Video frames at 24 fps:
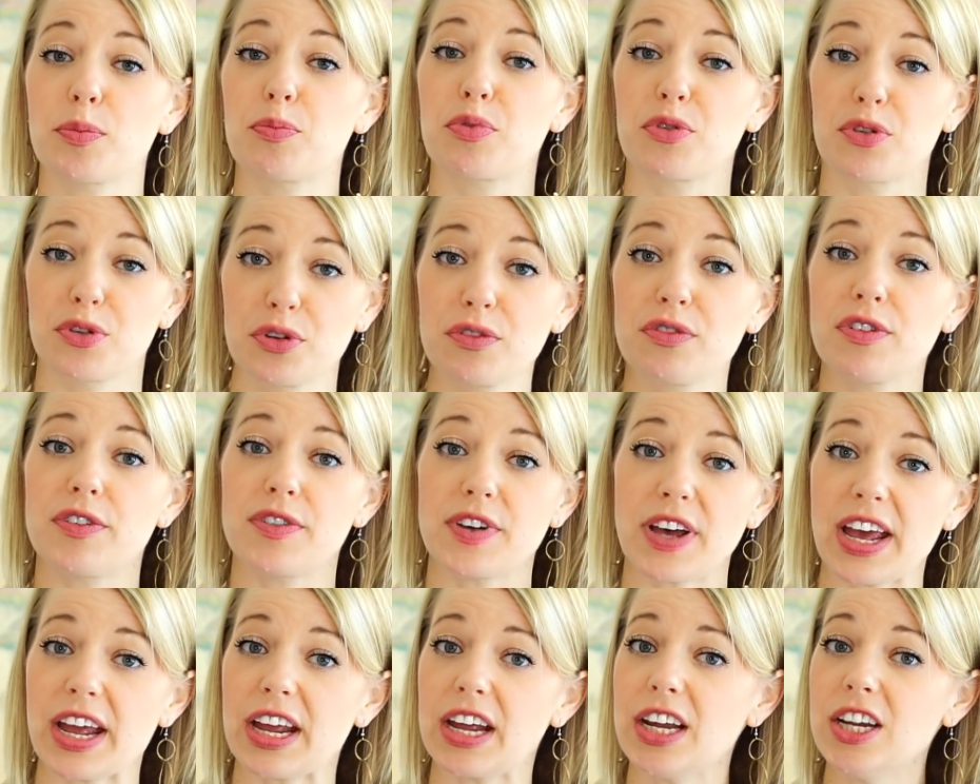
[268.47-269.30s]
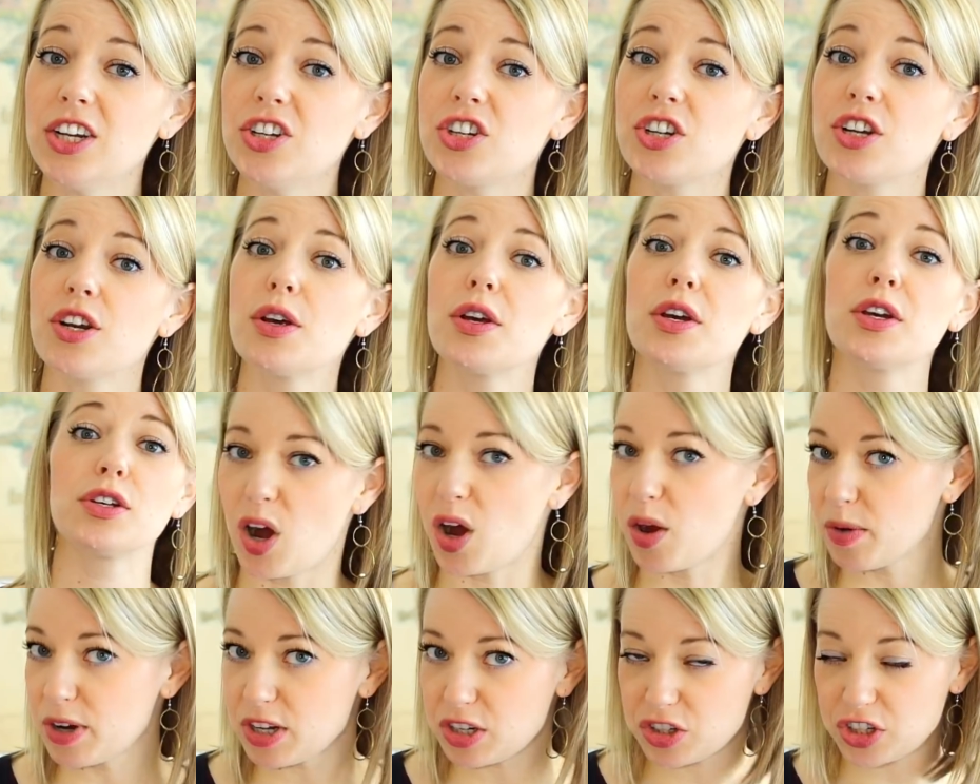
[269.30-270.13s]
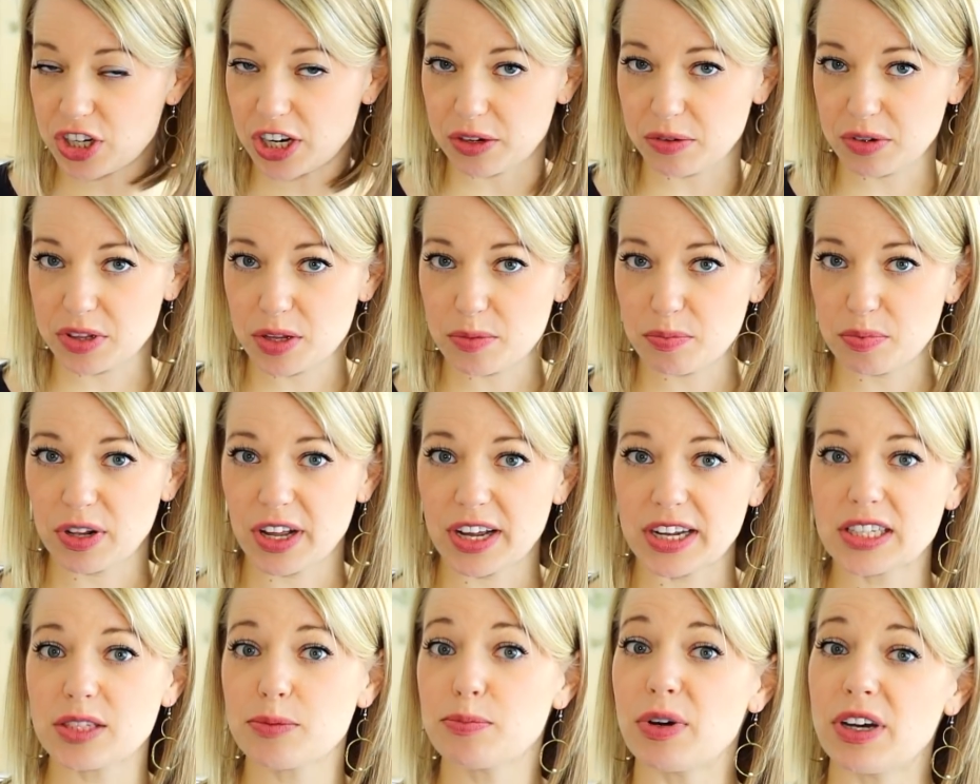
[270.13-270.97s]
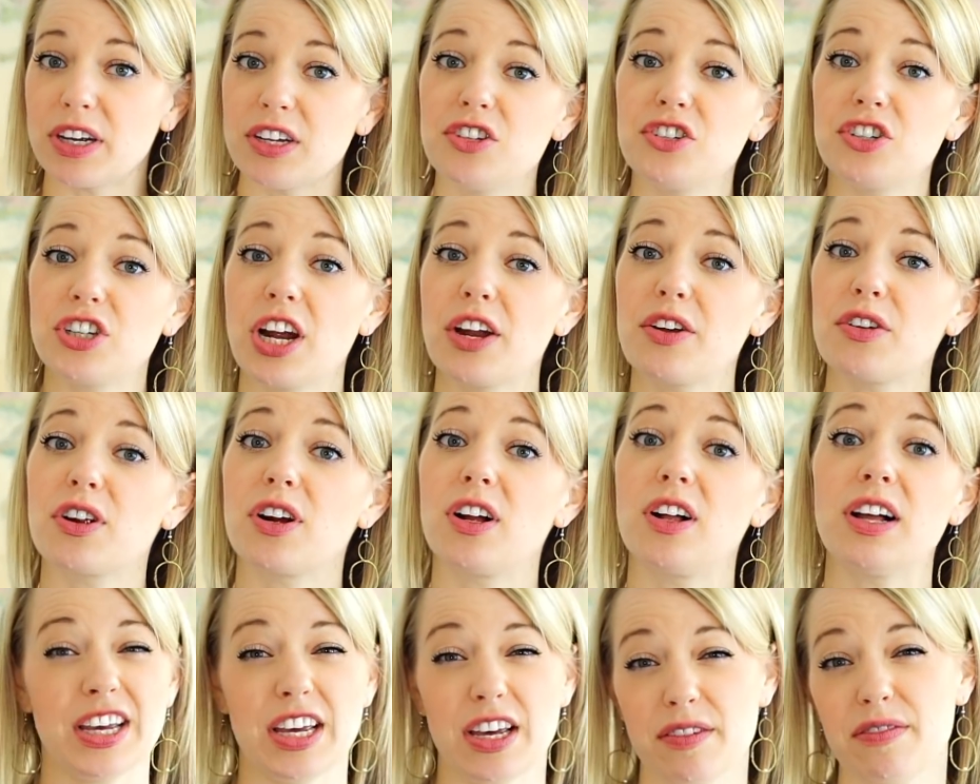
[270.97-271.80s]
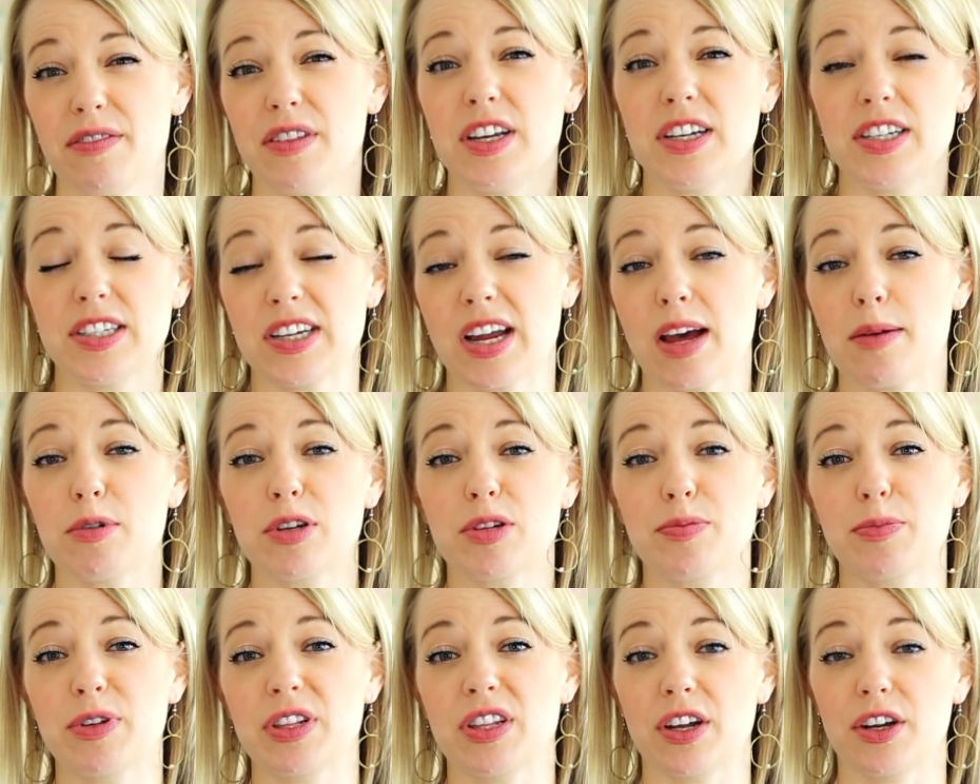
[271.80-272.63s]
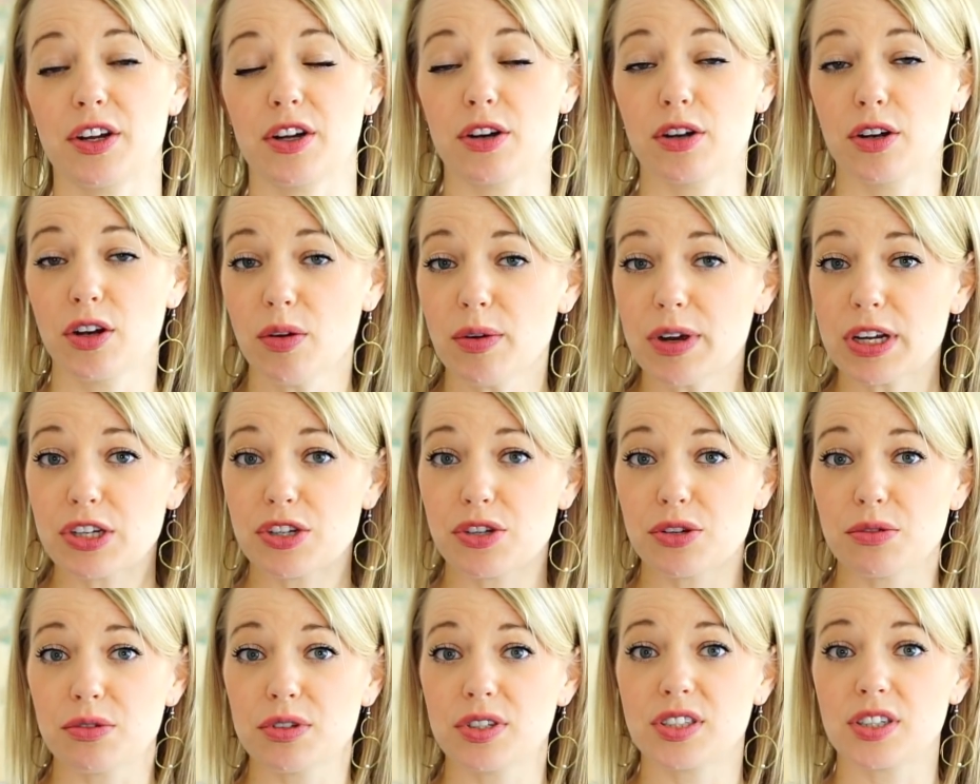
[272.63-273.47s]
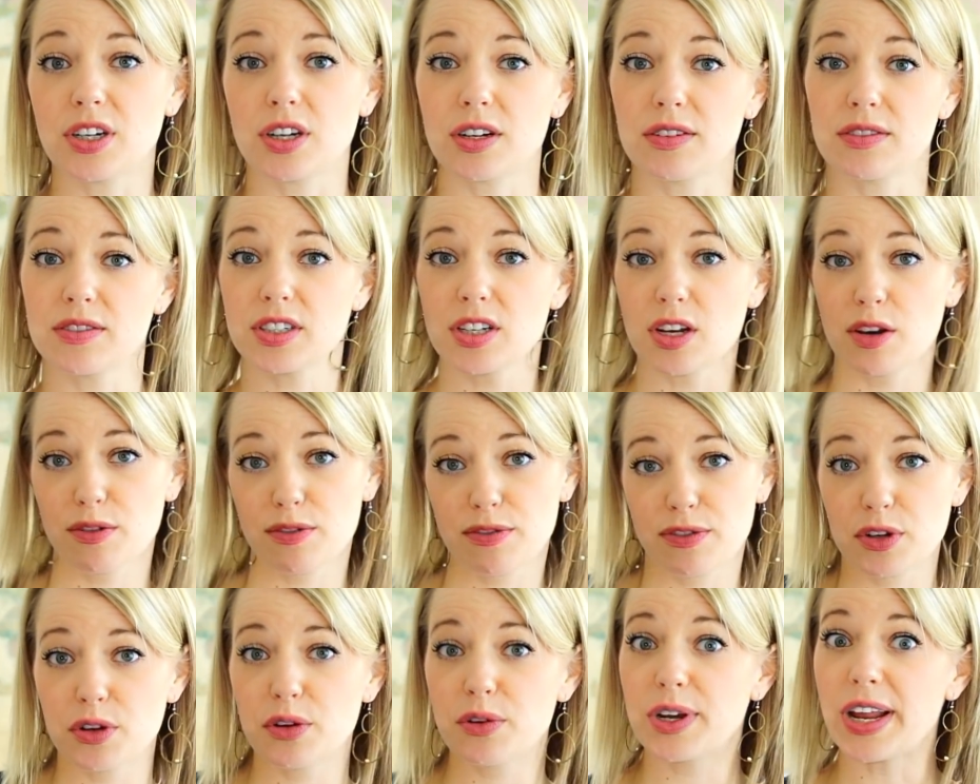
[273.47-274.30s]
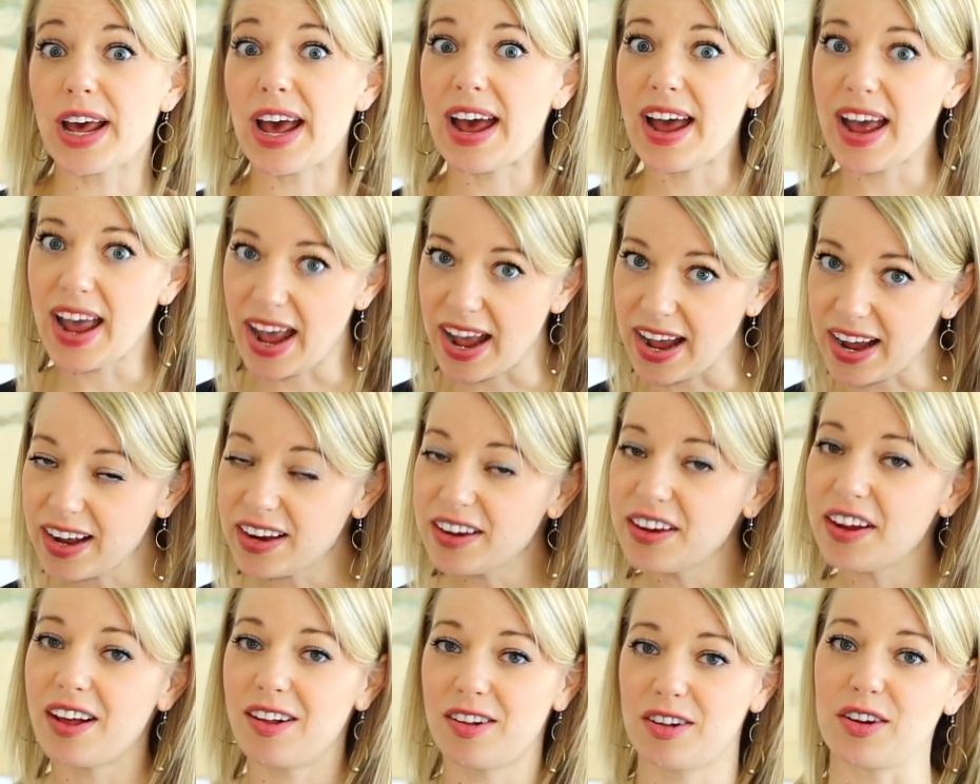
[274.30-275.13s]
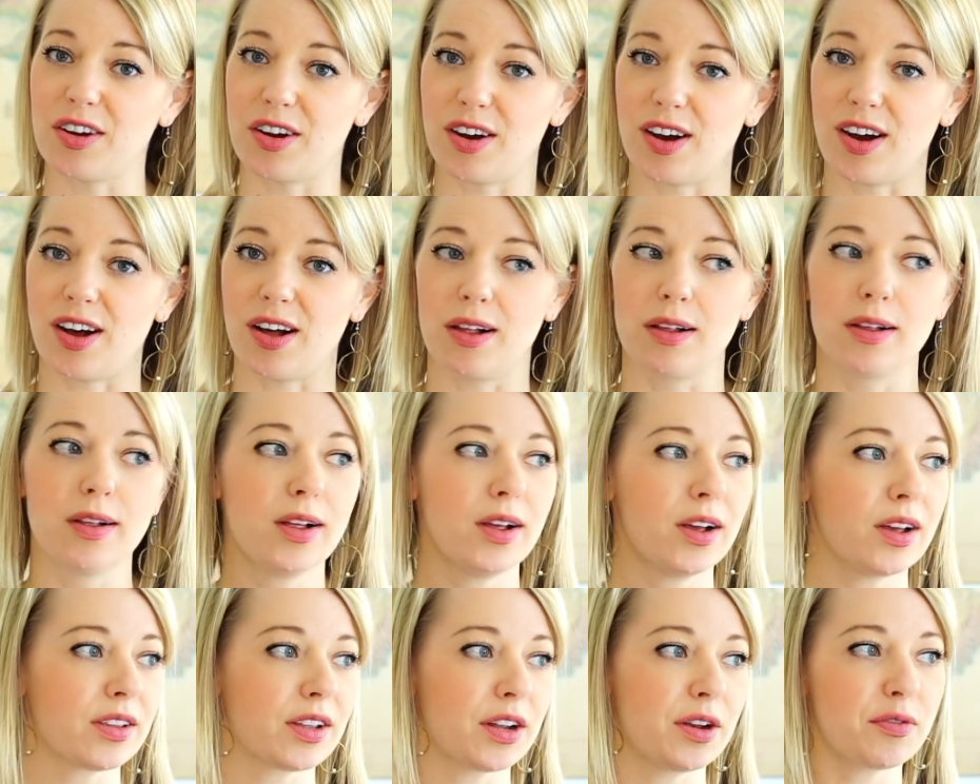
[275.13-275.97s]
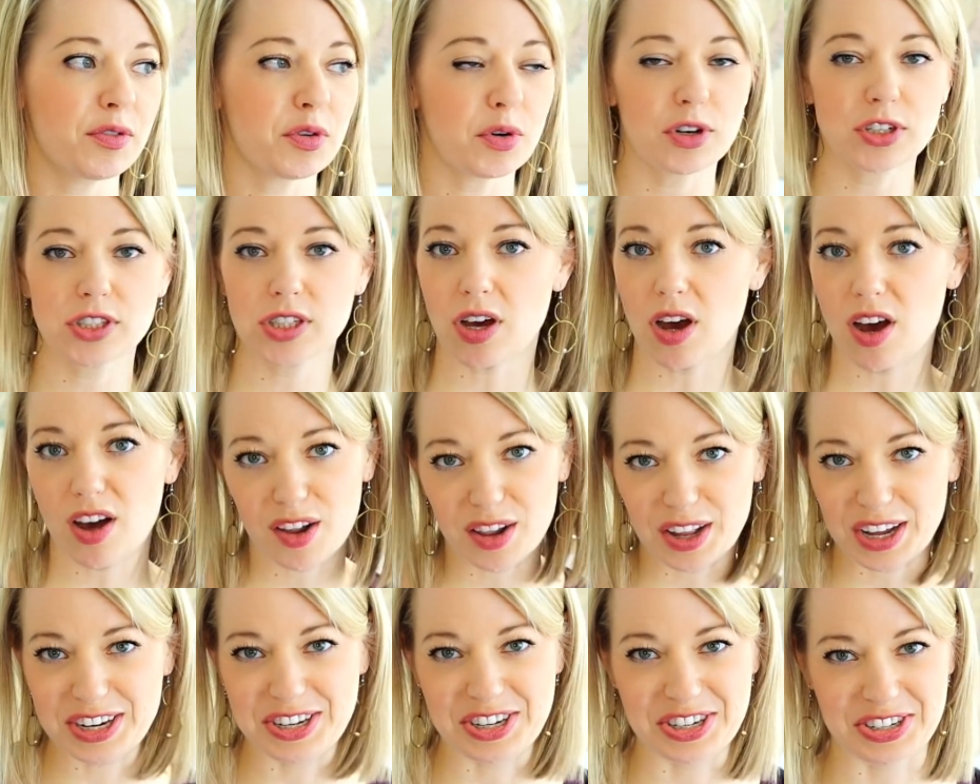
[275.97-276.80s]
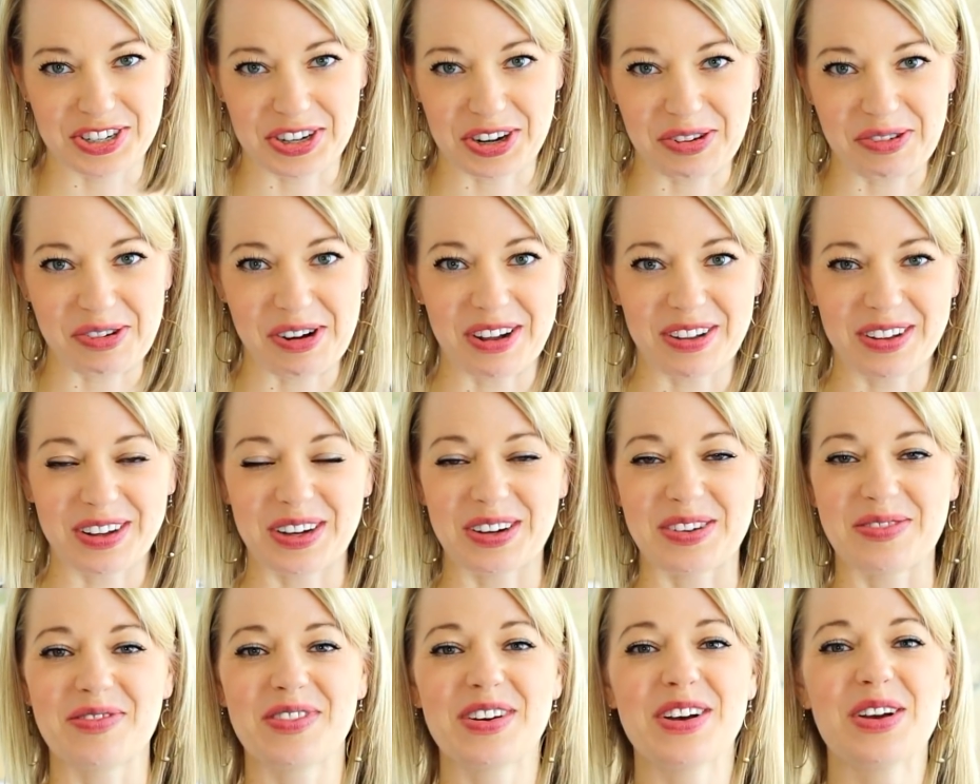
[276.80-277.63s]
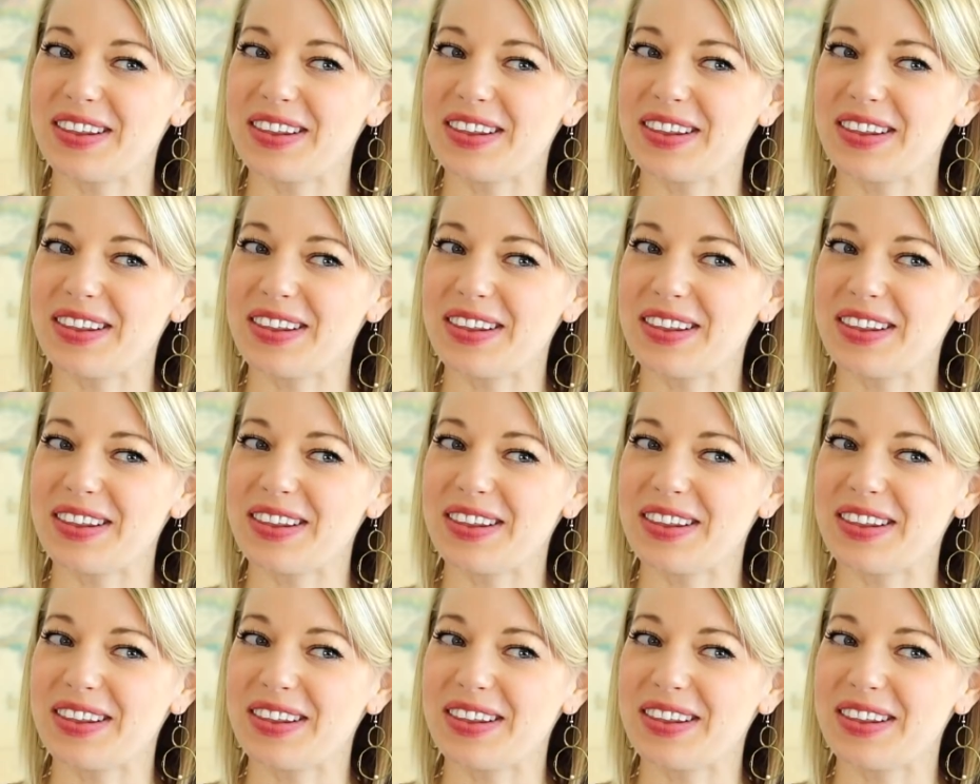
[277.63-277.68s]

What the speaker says: proof of age. Always check with the place, but in general, if the establishment that you're going to serves food and alcohol, then of course all ages are welcome.